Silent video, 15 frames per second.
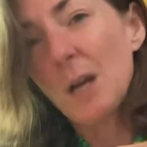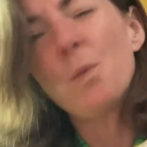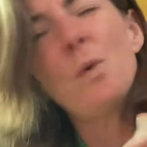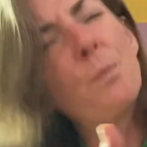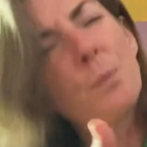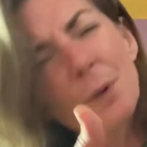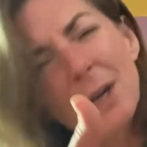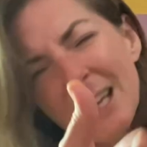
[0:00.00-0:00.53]
will
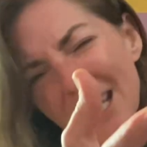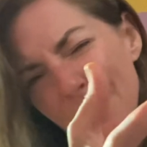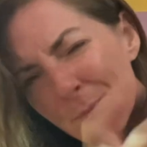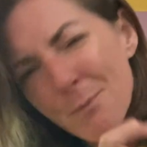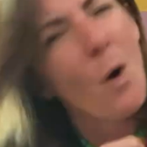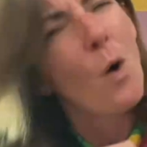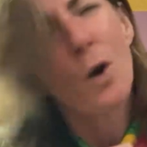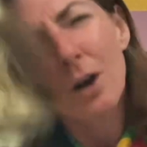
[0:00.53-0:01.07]
bring in
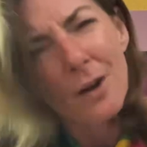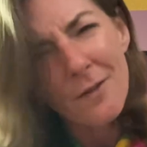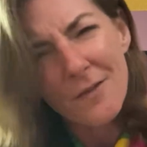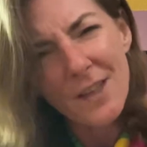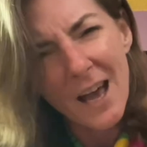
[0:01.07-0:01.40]
more of